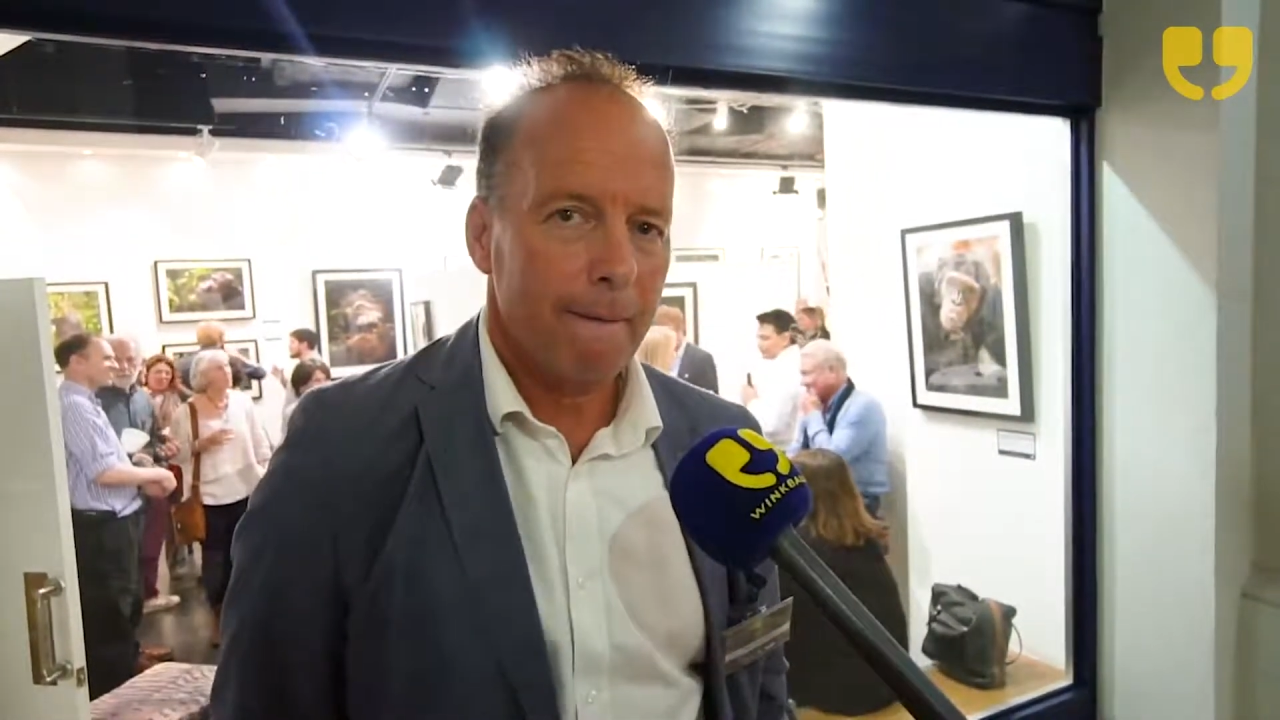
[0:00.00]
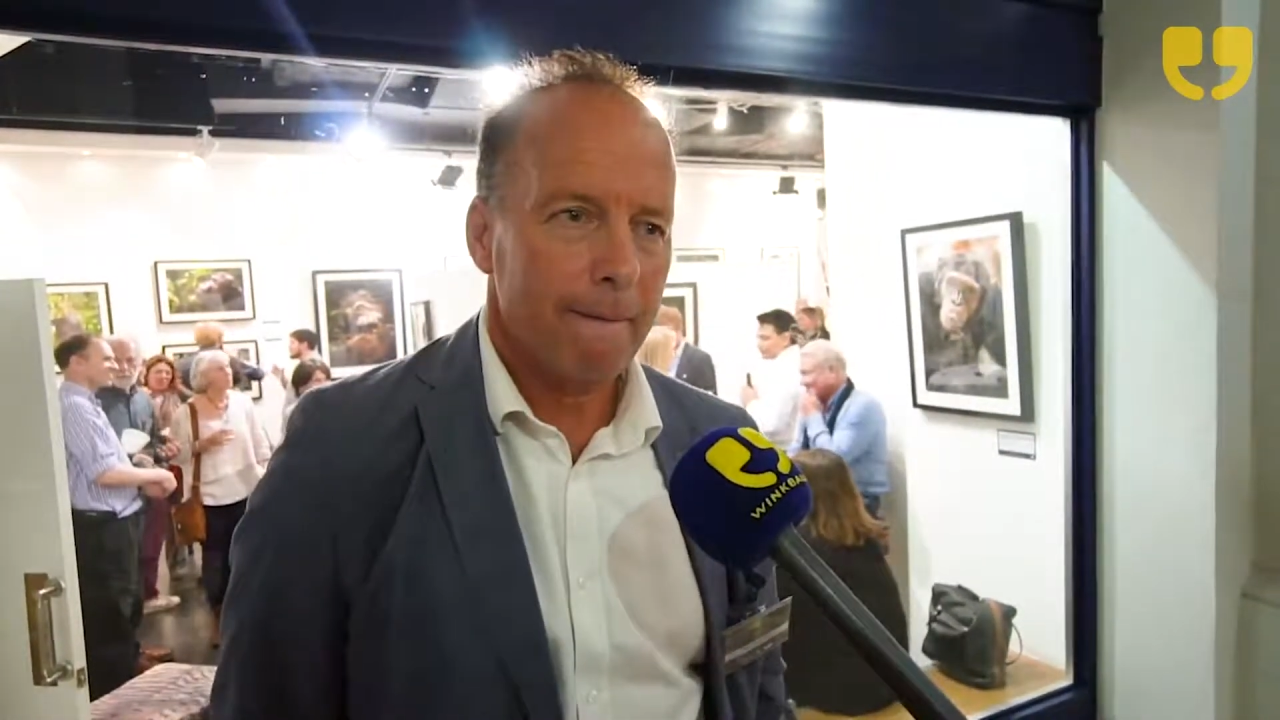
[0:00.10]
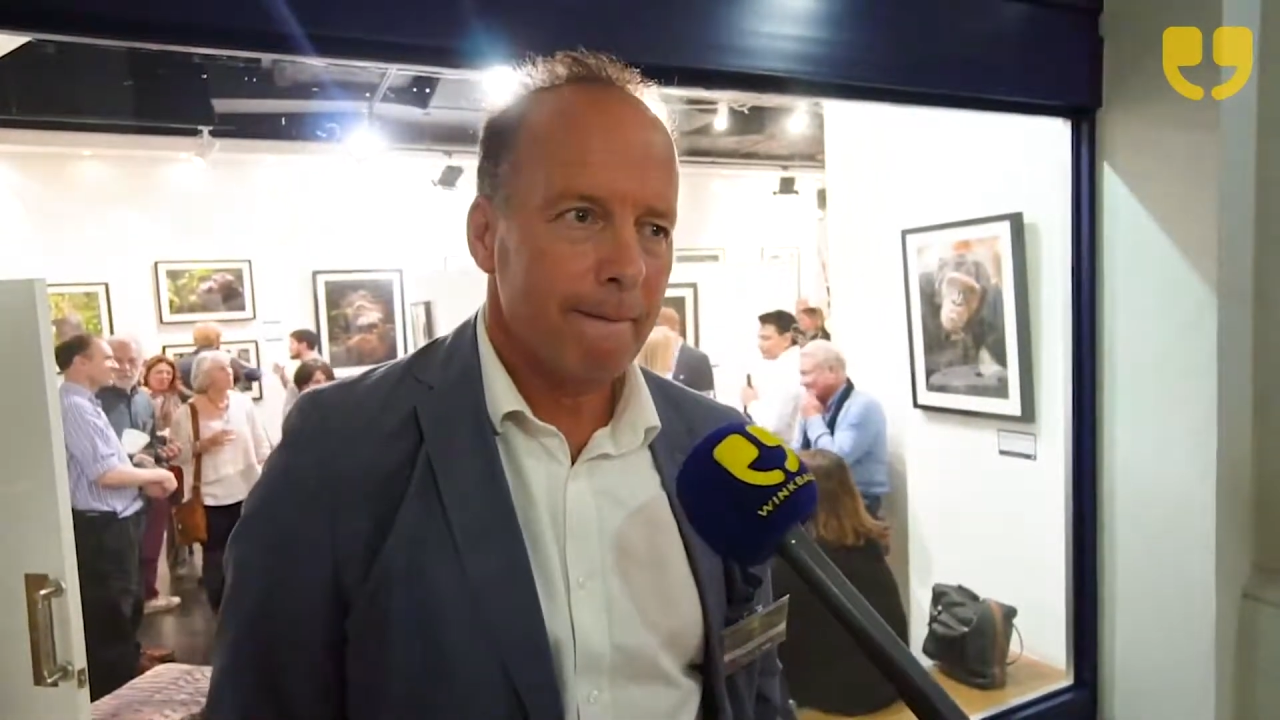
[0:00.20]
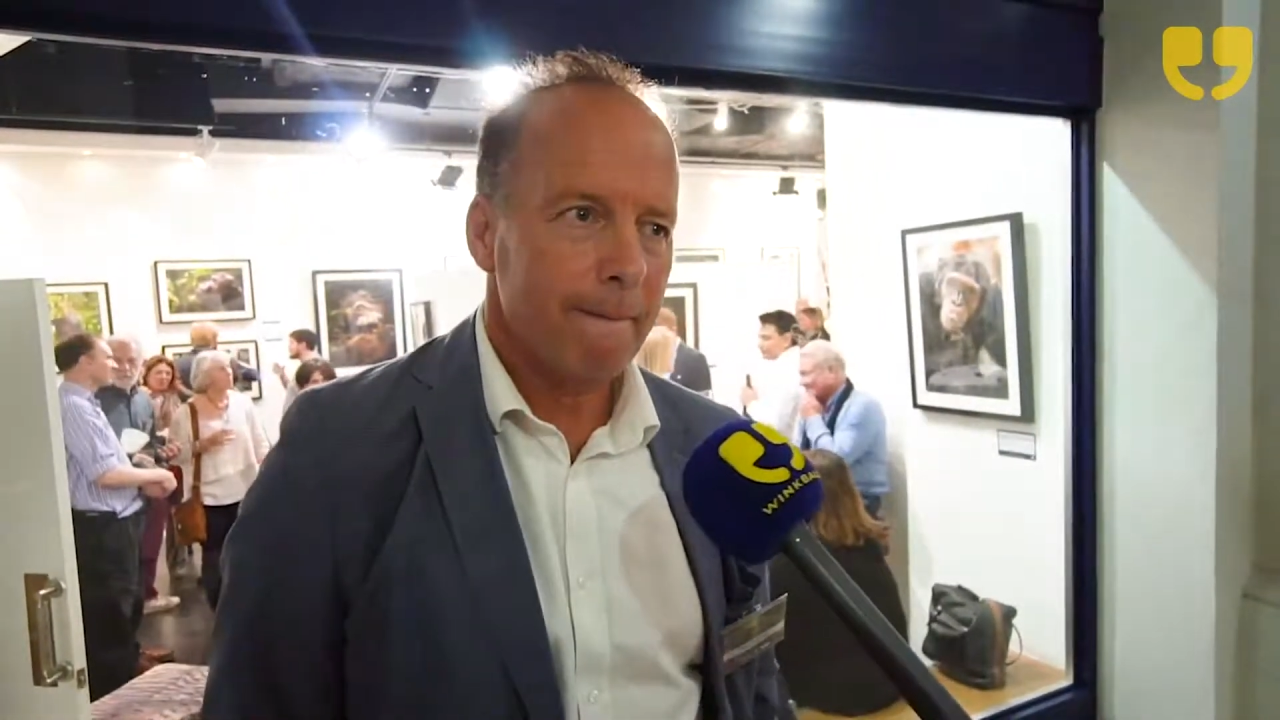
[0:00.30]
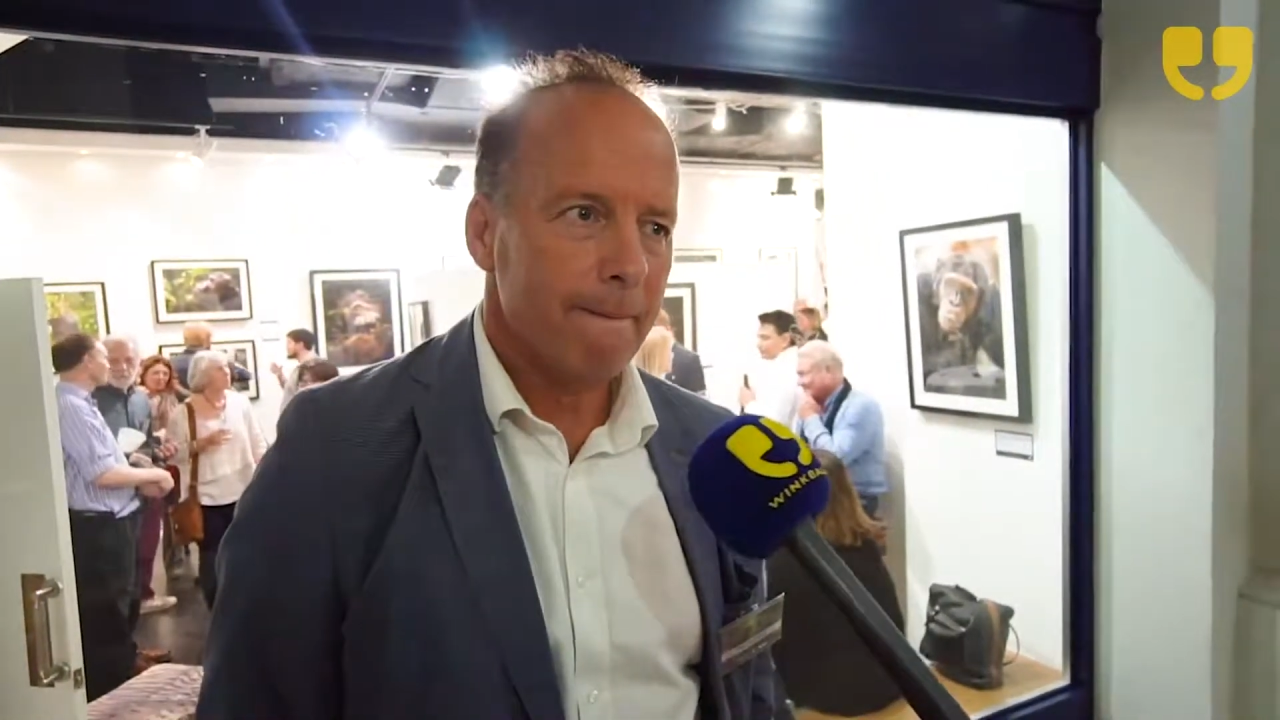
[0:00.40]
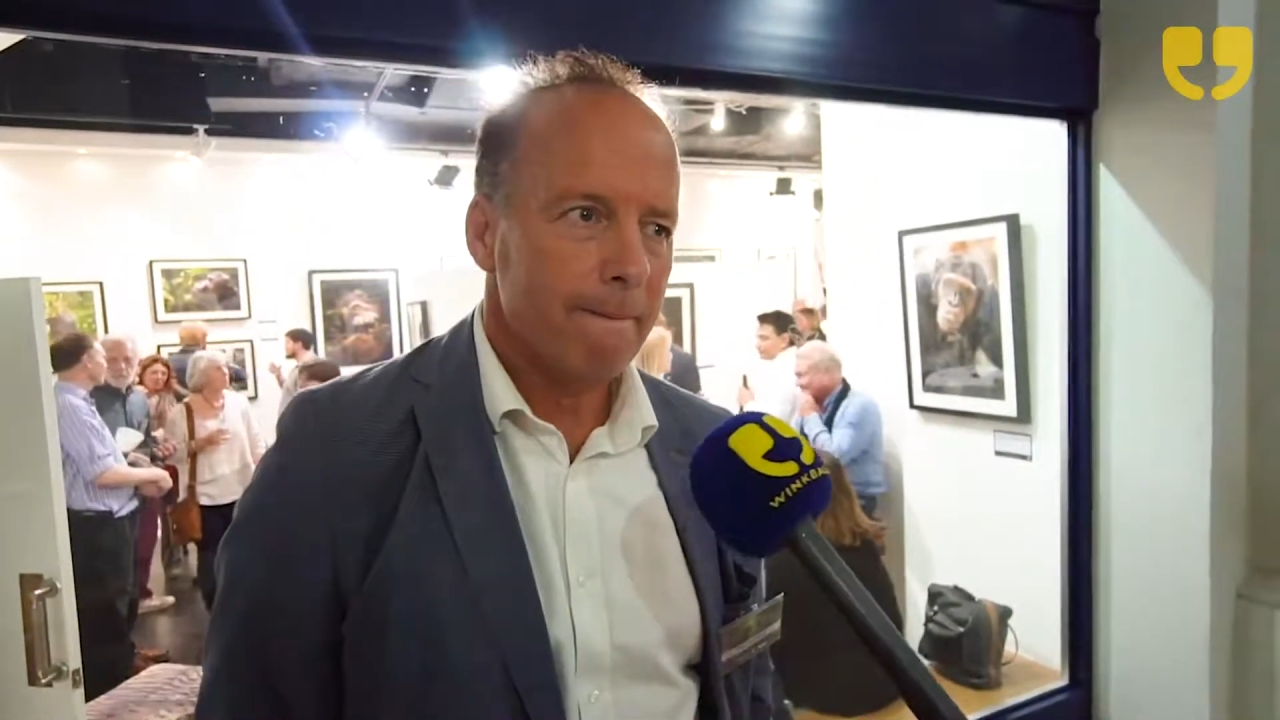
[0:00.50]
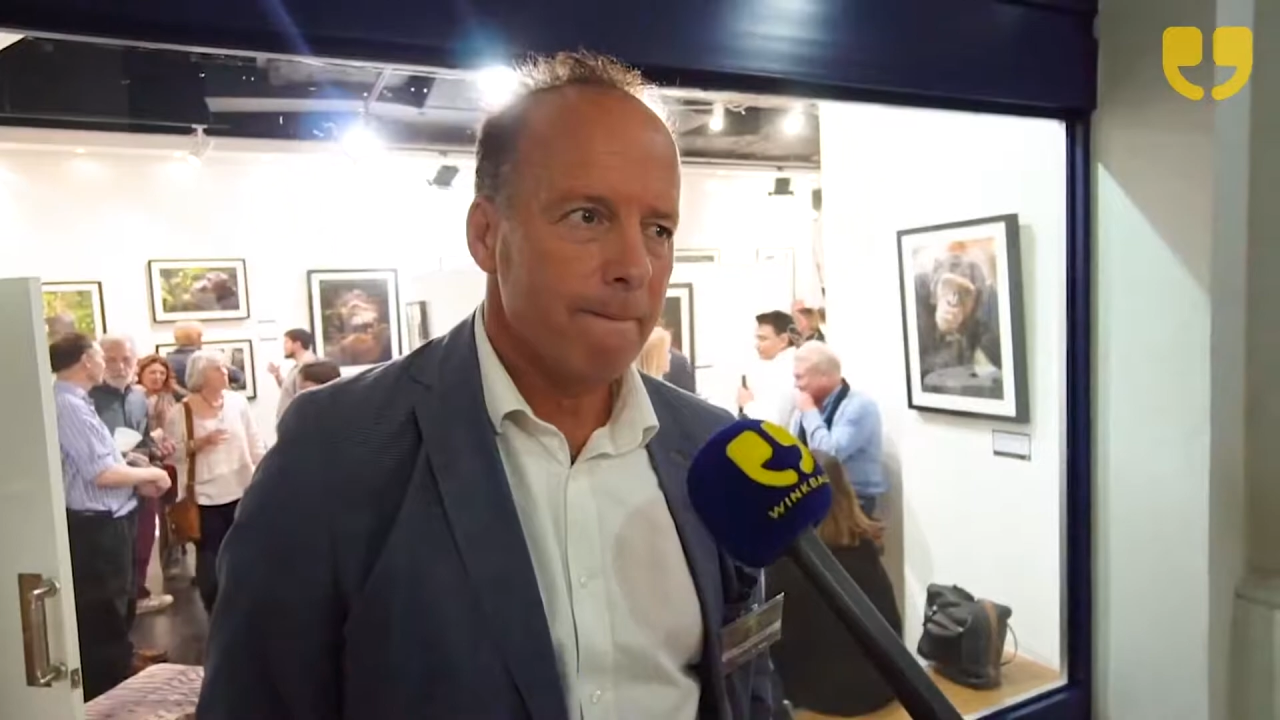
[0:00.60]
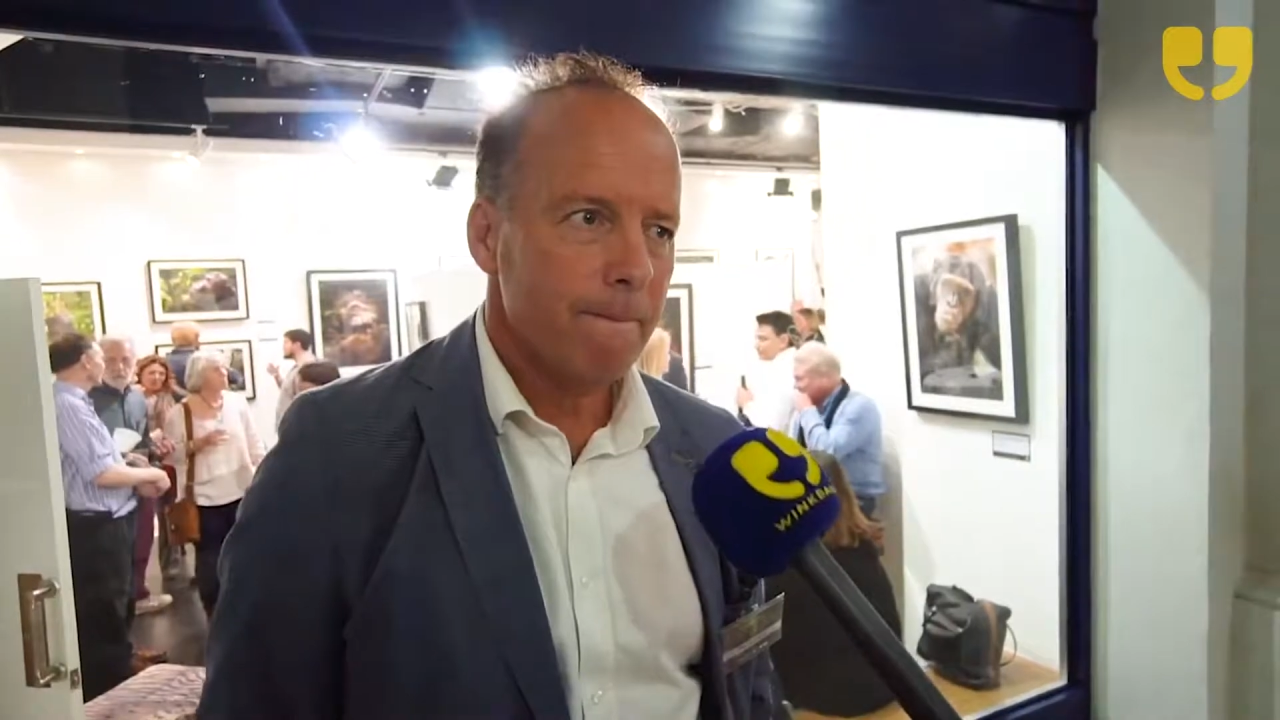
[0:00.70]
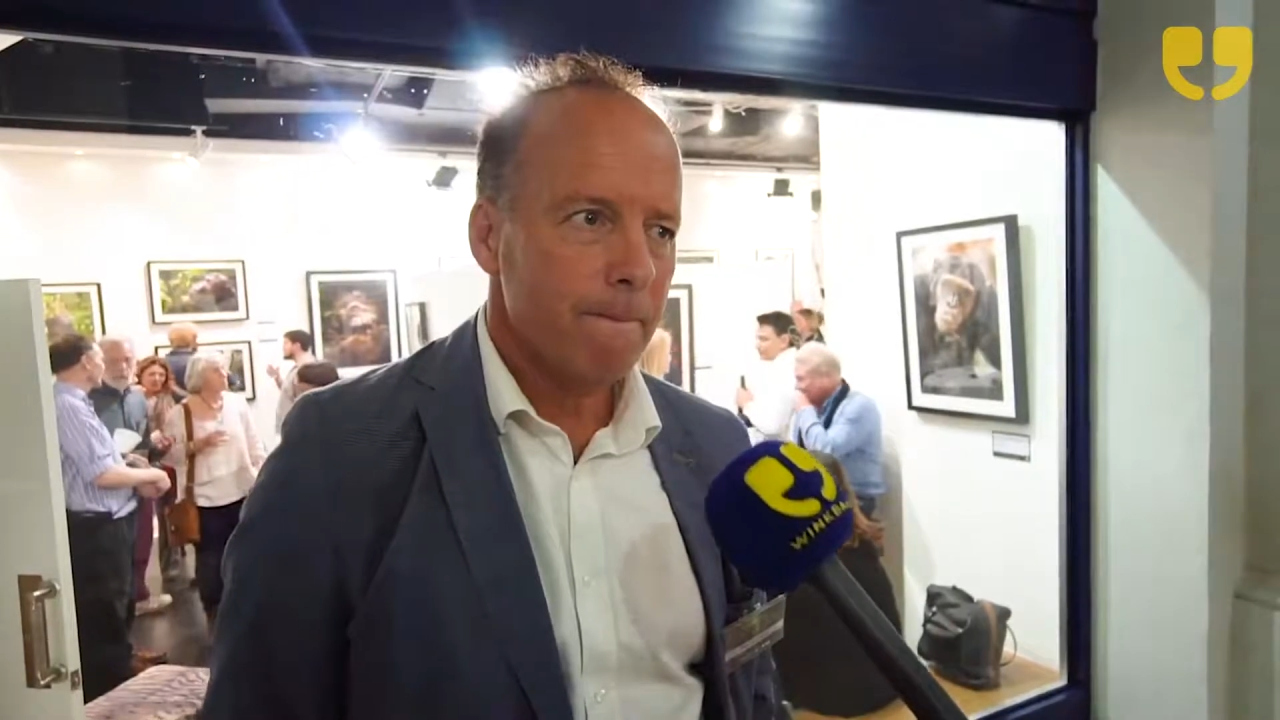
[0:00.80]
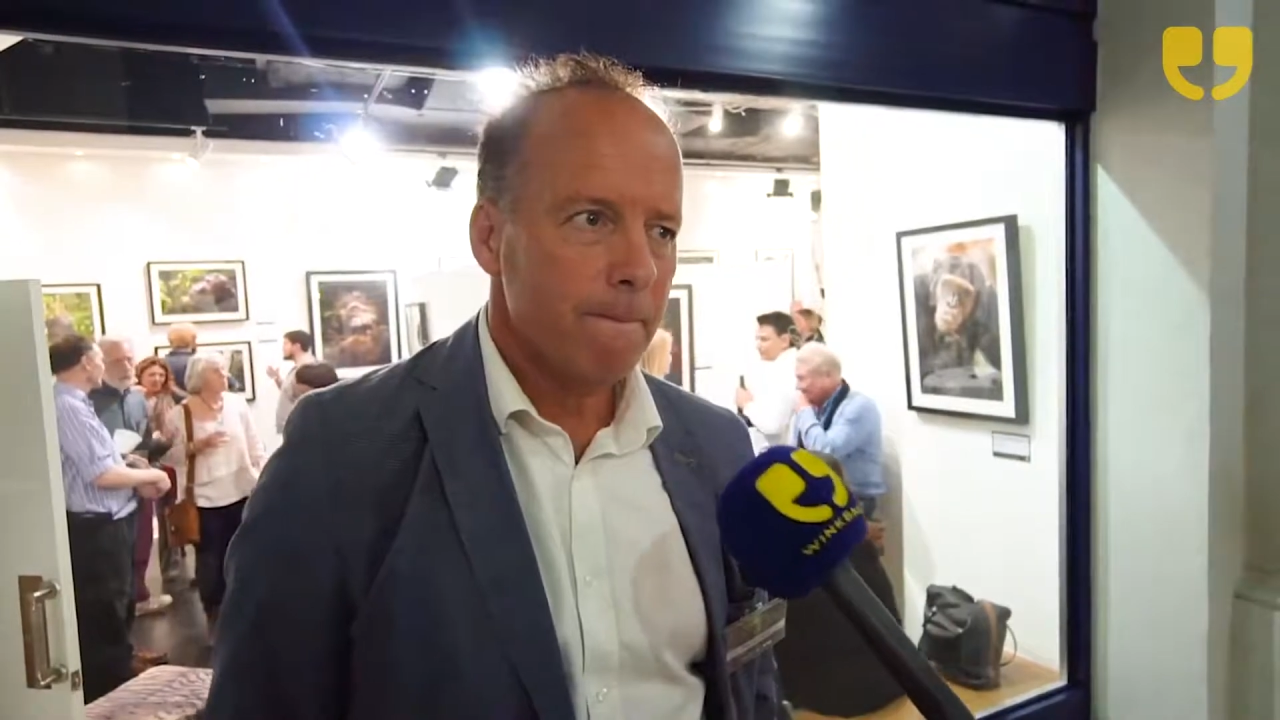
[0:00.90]
And,
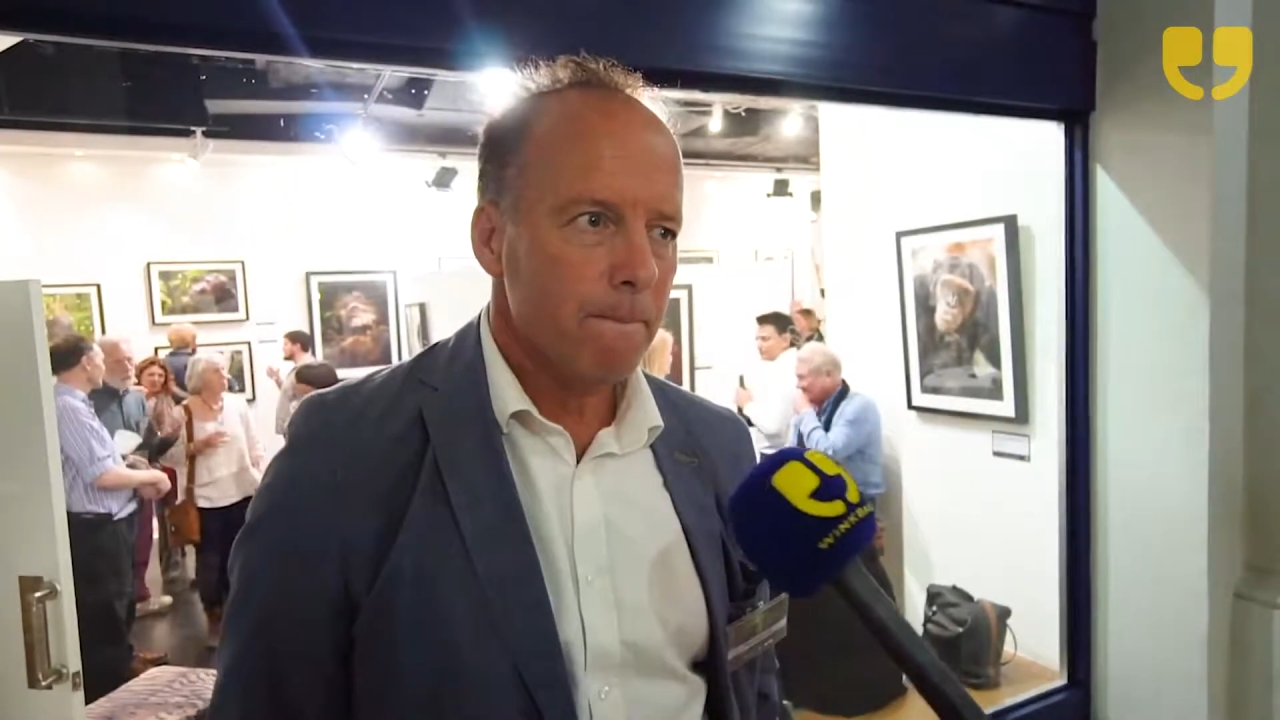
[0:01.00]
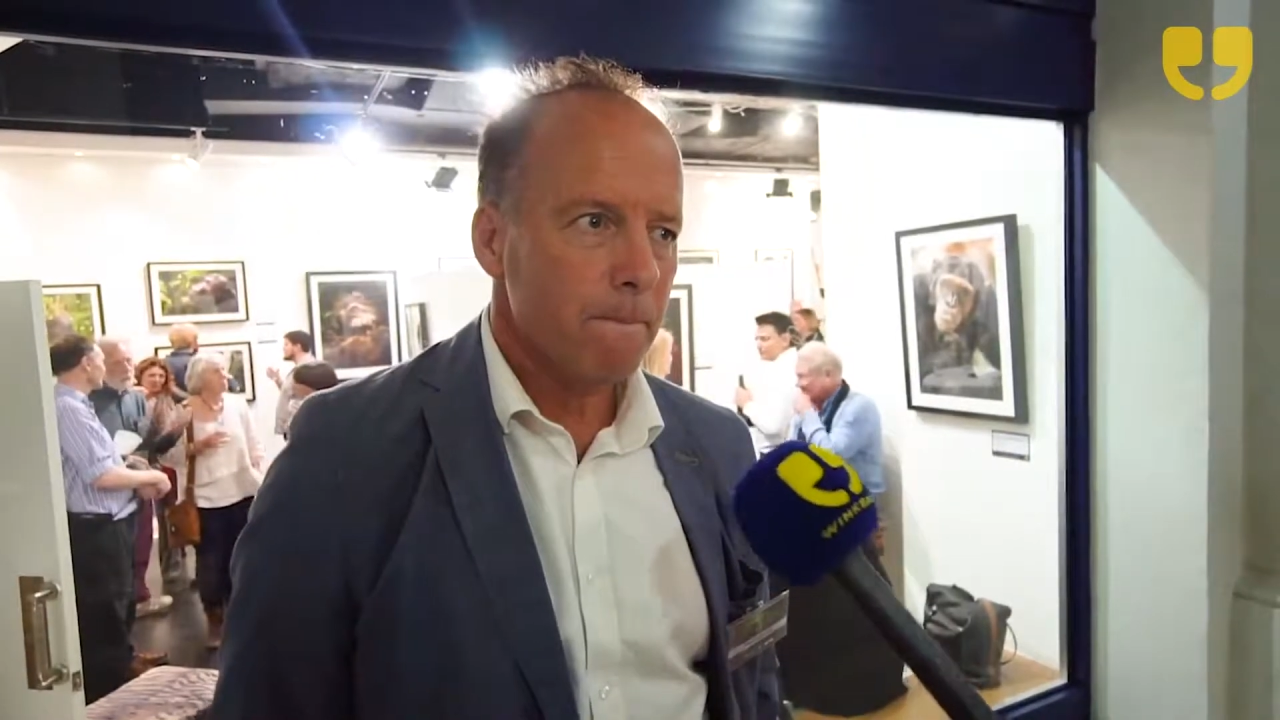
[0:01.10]
and why